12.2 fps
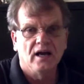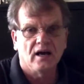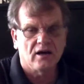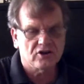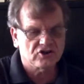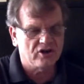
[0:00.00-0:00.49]

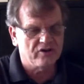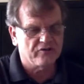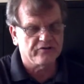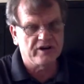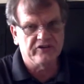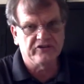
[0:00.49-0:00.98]
I'll show you the
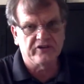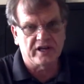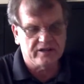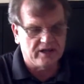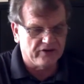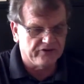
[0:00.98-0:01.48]
phrases like
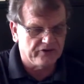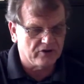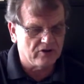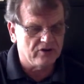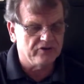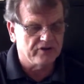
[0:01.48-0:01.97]
this. It
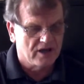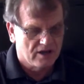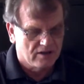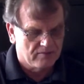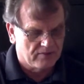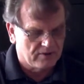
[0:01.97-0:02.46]
goes,
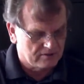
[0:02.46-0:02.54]
well,